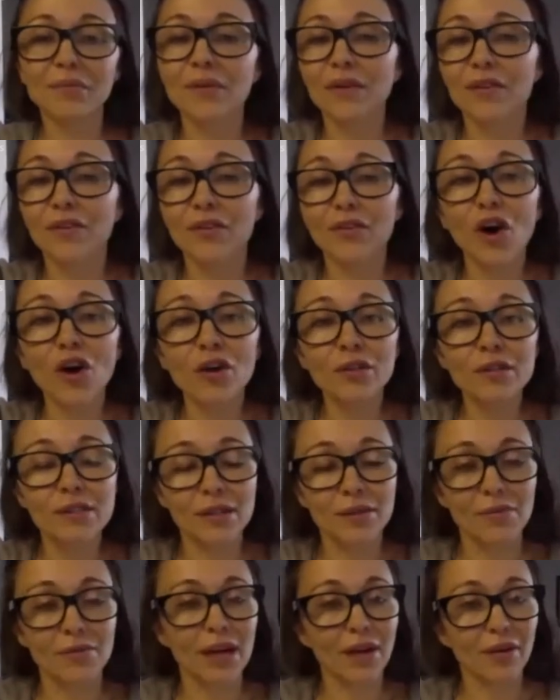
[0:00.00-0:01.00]
thoughts
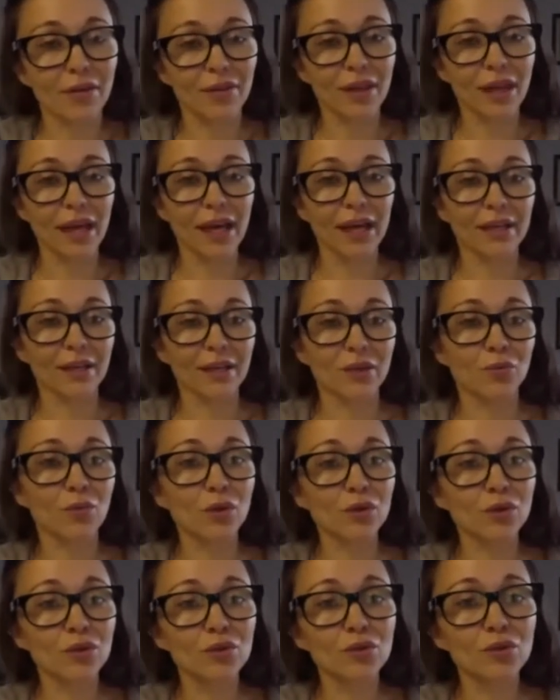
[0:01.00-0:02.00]
around that and
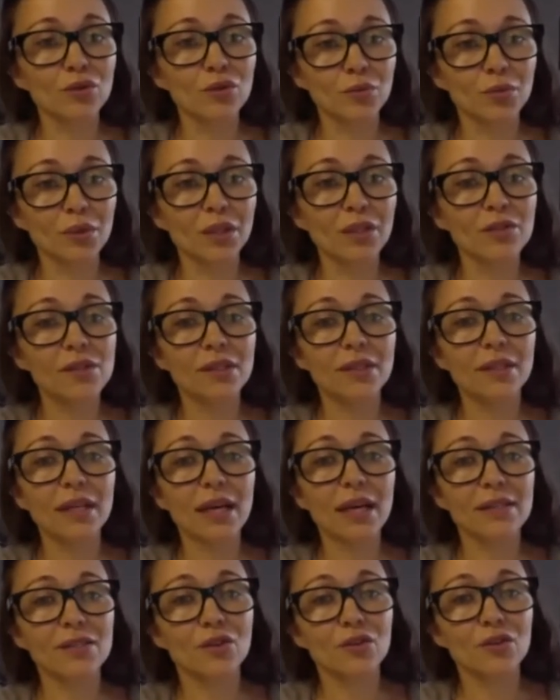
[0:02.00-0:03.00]
what to do, because it
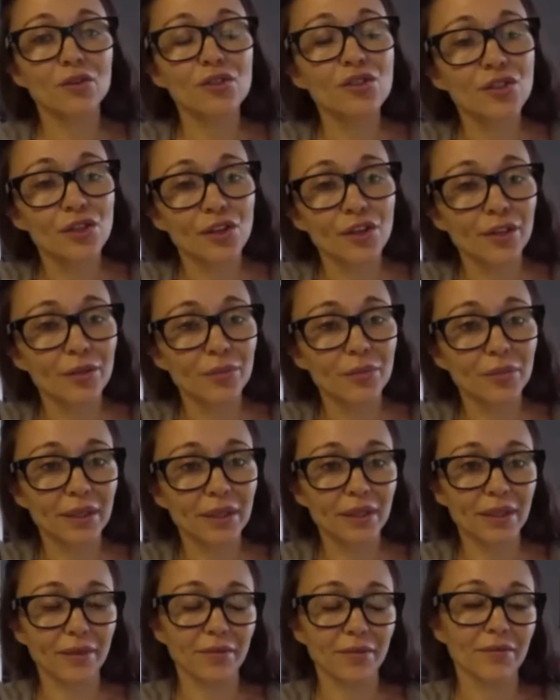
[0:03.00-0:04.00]
does concern
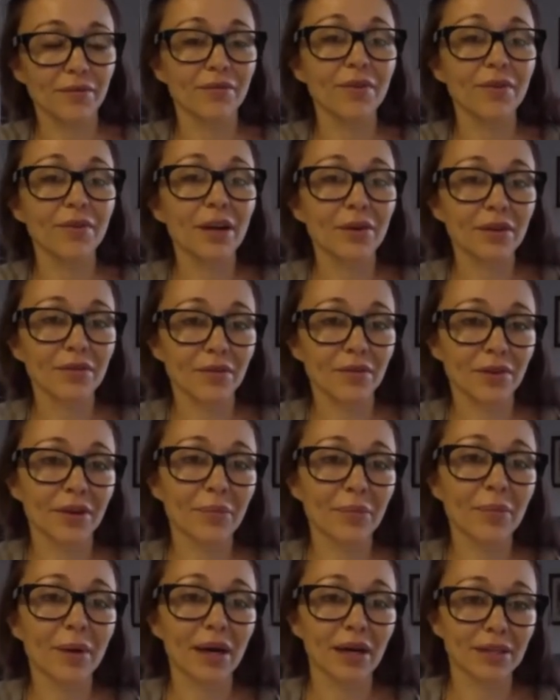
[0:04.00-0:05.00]
me very, very
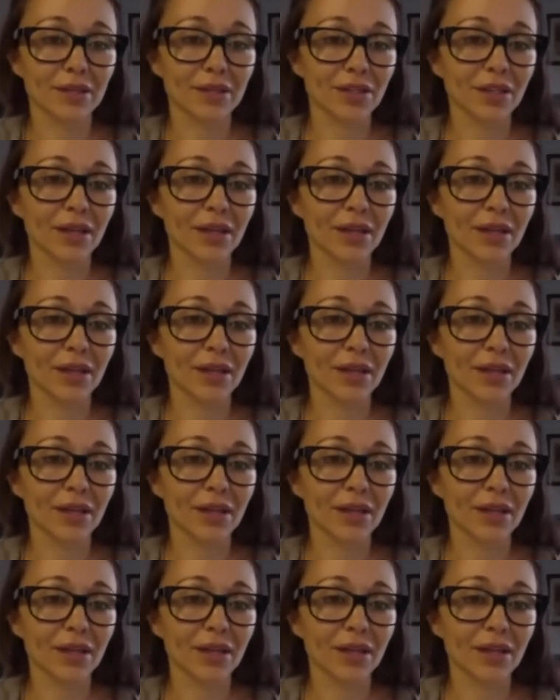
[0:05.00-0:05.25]
much.